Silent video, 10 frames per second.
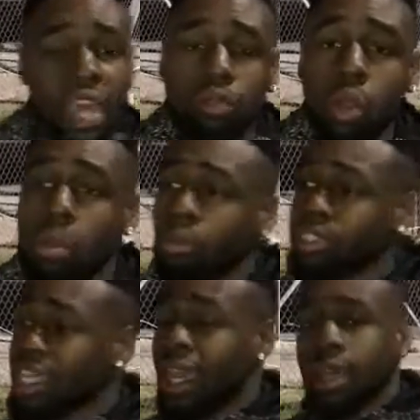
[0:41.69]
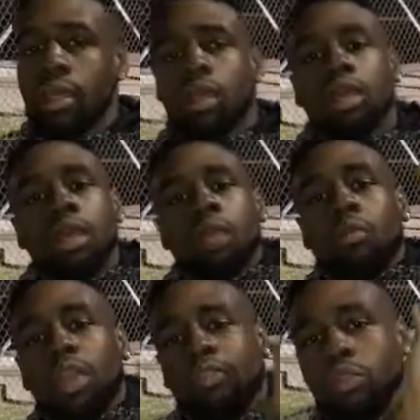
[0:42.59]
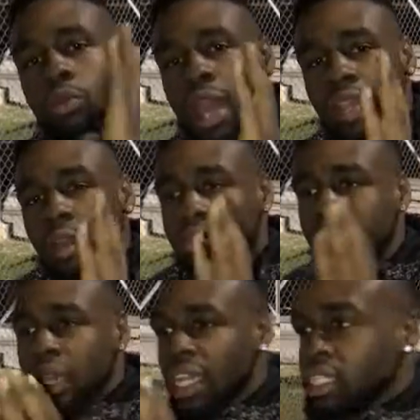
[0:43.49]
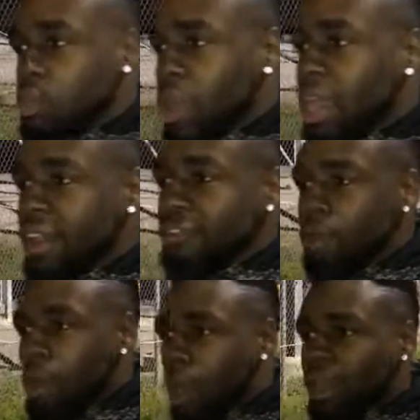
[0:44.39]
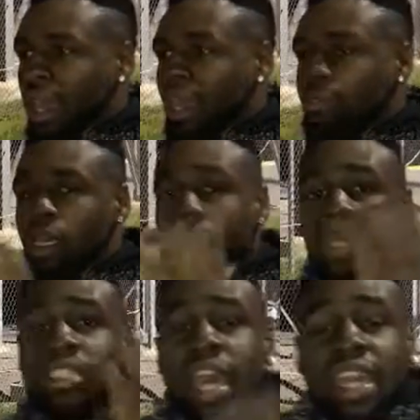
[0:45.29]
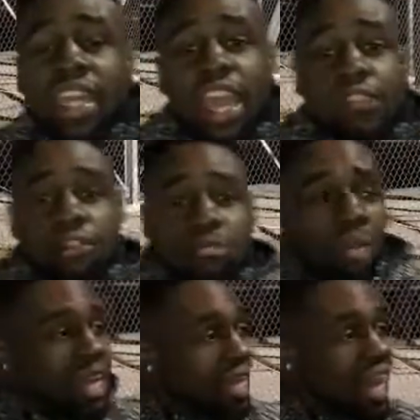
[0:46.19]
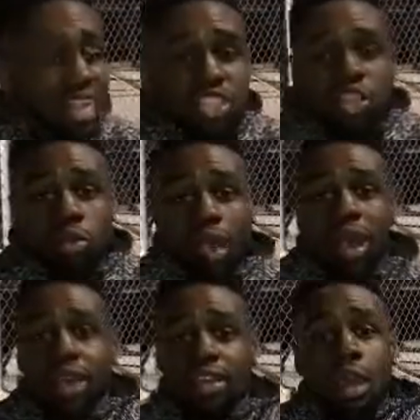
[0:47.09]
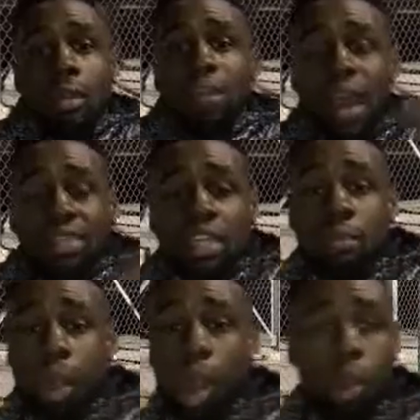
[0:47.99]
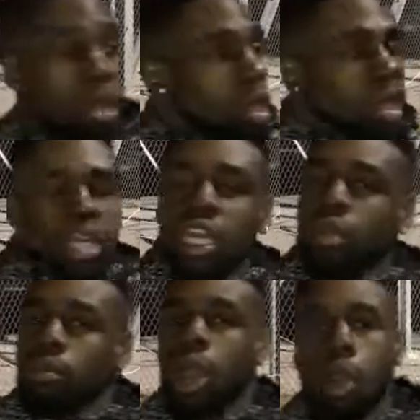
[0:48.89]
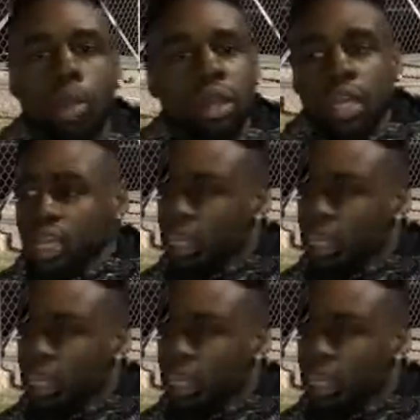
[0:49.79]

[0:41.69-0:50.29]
Take one more set. Whenever you got those minutes to play that football game, take every minute like it's your last. Basketball, keep going.